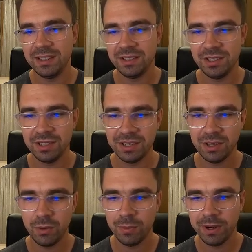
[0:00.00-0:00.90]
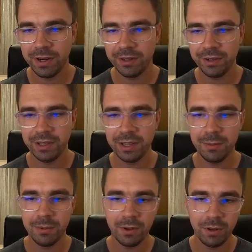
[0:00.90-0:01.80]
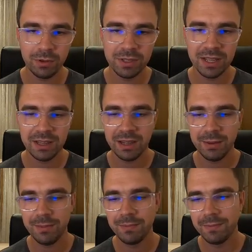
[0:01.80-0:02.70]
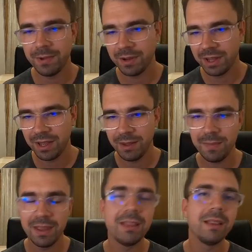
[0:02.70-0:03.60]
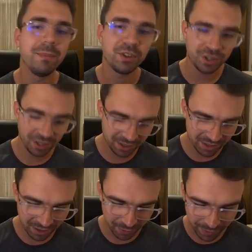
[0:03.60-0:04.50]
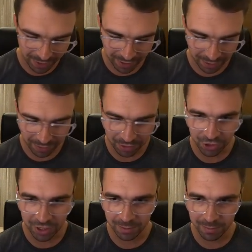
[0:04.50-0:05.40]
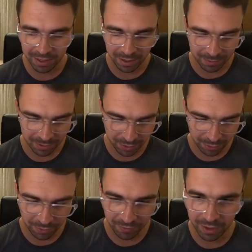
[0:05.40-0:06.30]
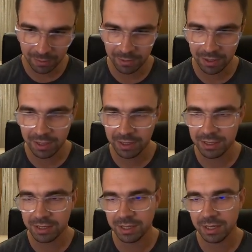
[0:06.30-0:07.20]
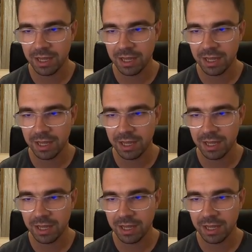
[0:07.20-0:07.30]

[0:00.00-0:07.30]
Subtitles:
is just open another tab, close that tab. Okay, the machine is still running. You can check by typing sudo vm list.